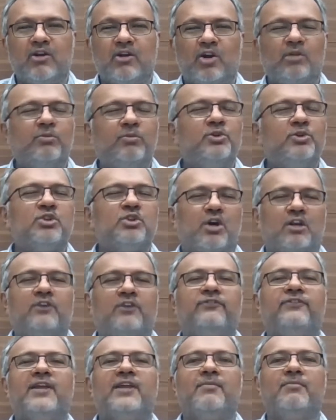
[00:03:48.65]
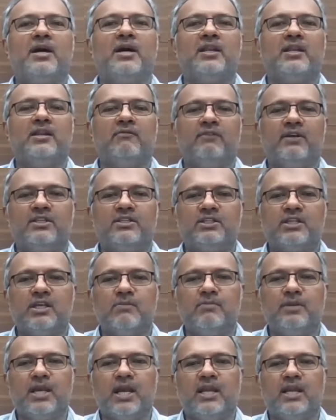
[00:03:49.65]
And almost all of them are
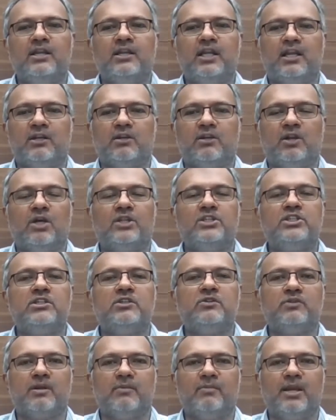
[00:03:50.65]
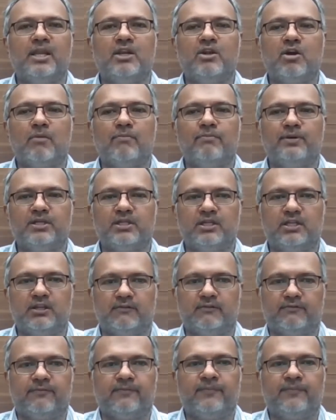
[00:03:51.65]
investing behind technology to remain
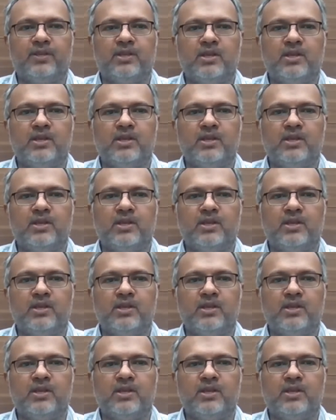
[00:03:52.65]
competitive.